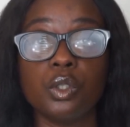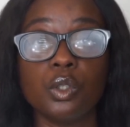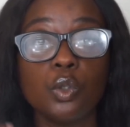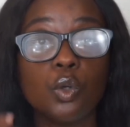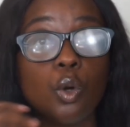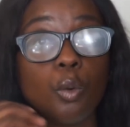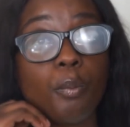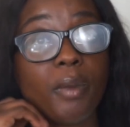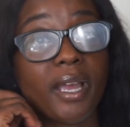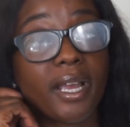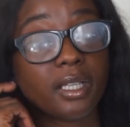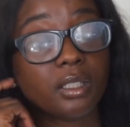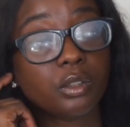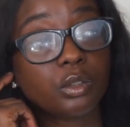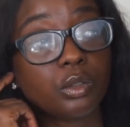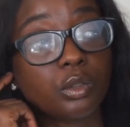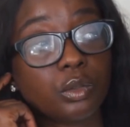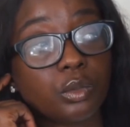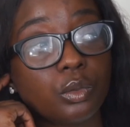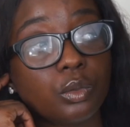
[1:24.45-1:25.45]
go back
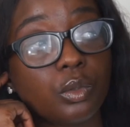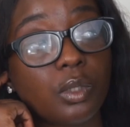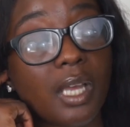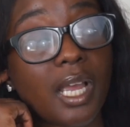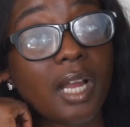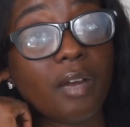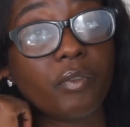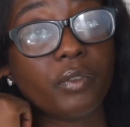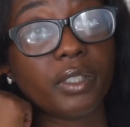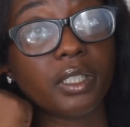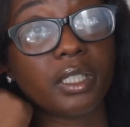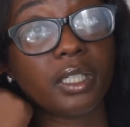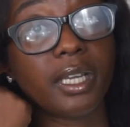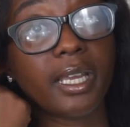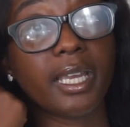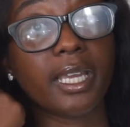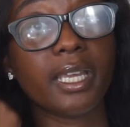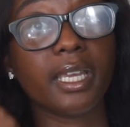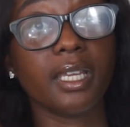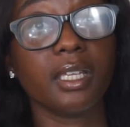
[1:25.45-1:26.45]
to Africa
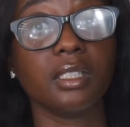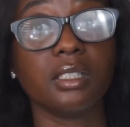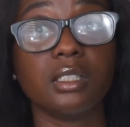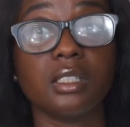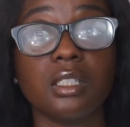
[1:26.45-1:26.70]
and